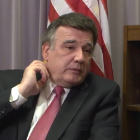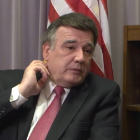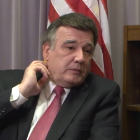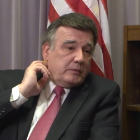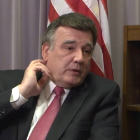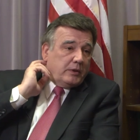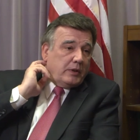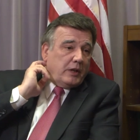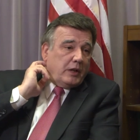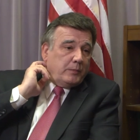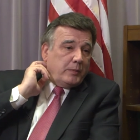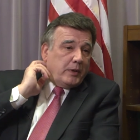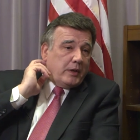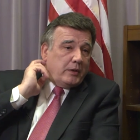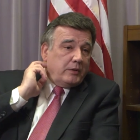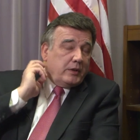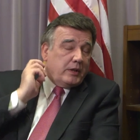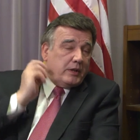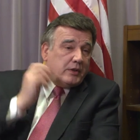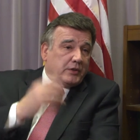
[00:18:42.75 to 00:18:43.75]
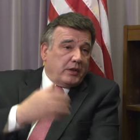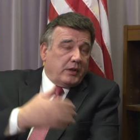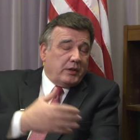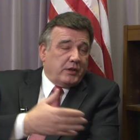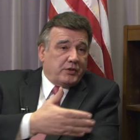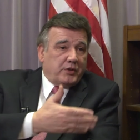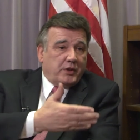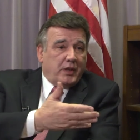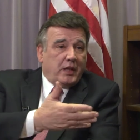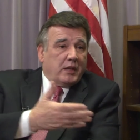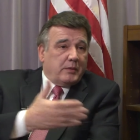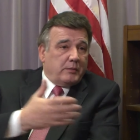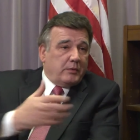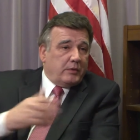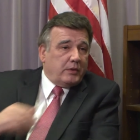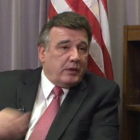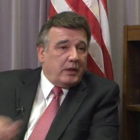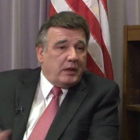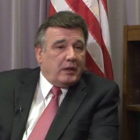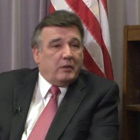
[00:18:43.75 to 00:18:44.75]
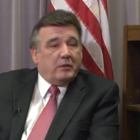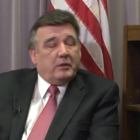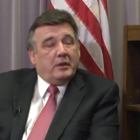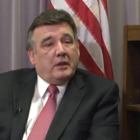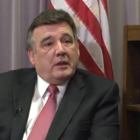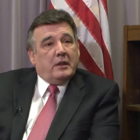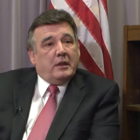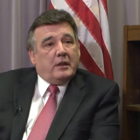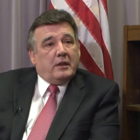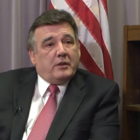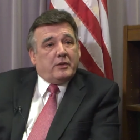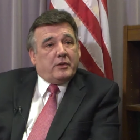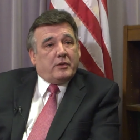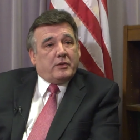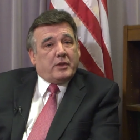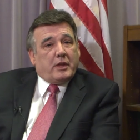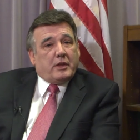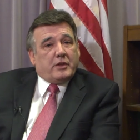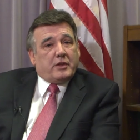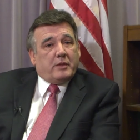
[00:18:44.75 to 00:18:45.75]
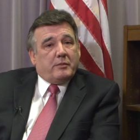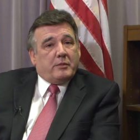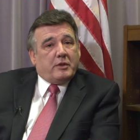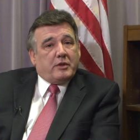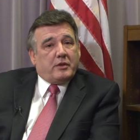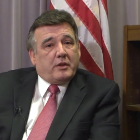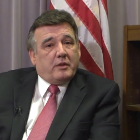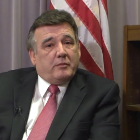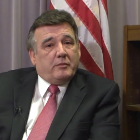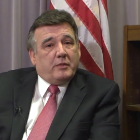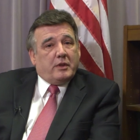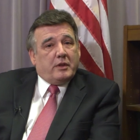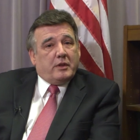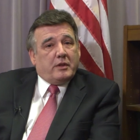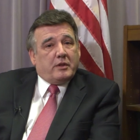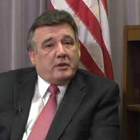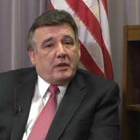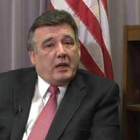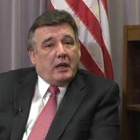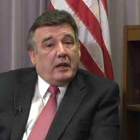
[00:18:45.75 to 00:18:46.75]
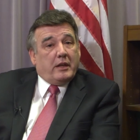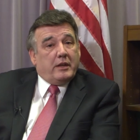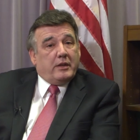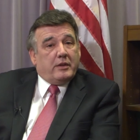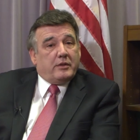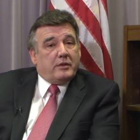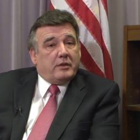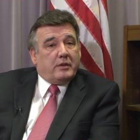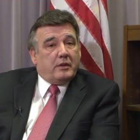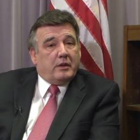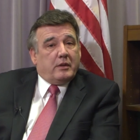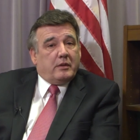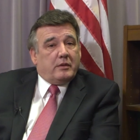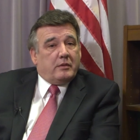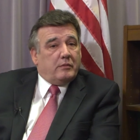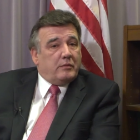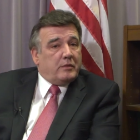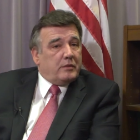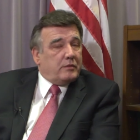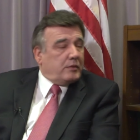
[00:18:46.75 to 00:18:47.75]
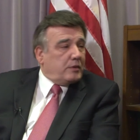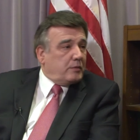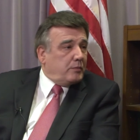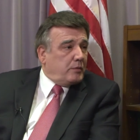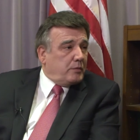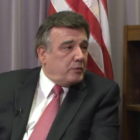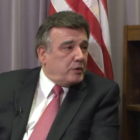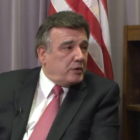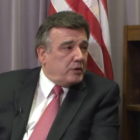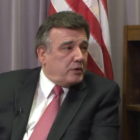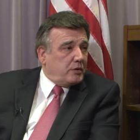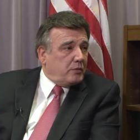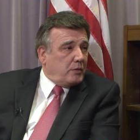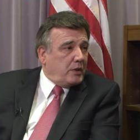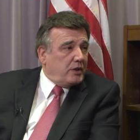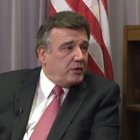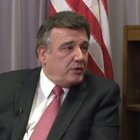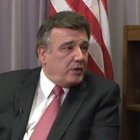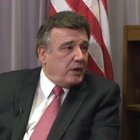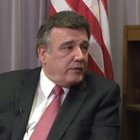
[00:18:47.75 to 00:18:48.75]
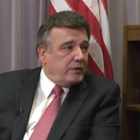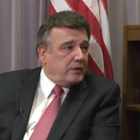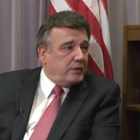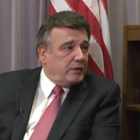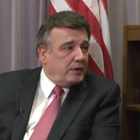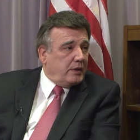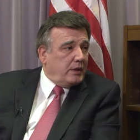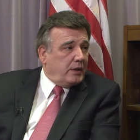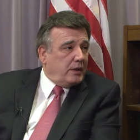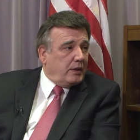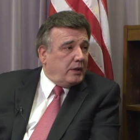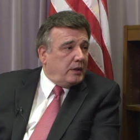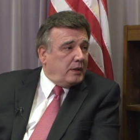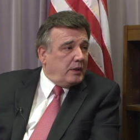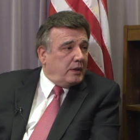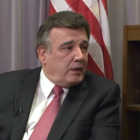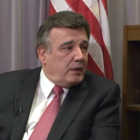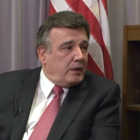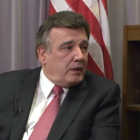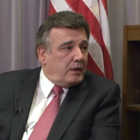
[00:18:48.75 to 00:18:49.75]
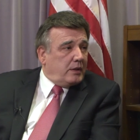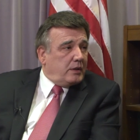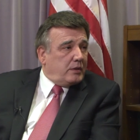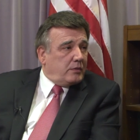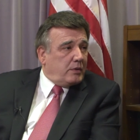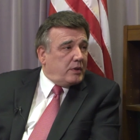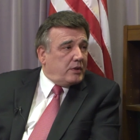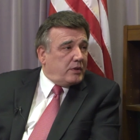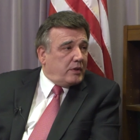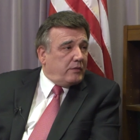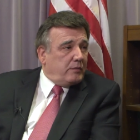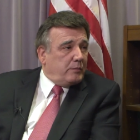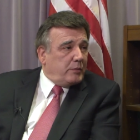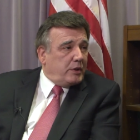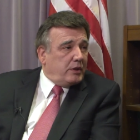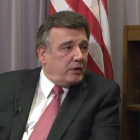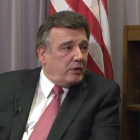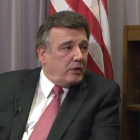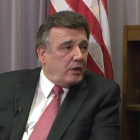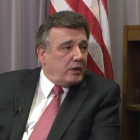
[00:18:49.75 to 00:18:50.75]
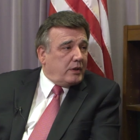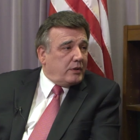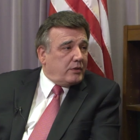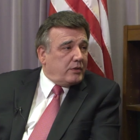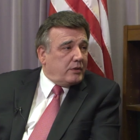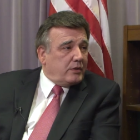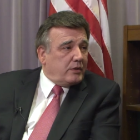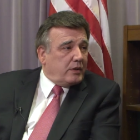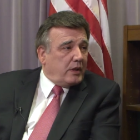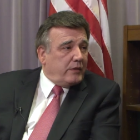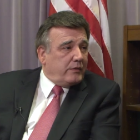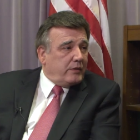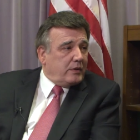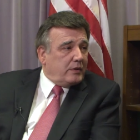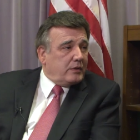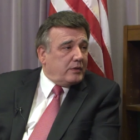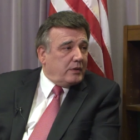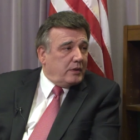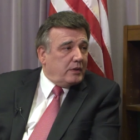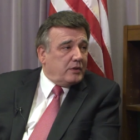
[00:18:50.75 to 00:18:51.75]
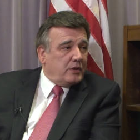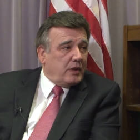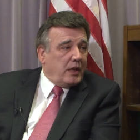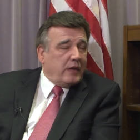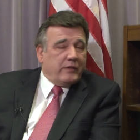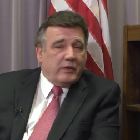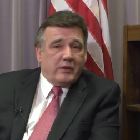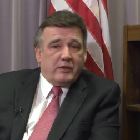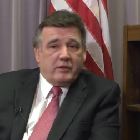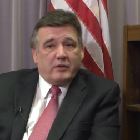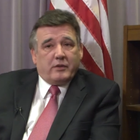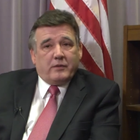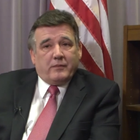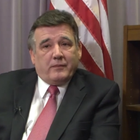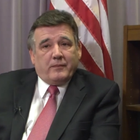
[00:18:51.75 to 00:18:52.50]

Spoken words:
help out, and it's understandable how those estimates can be as high as what was it, $27 million in savings. In savings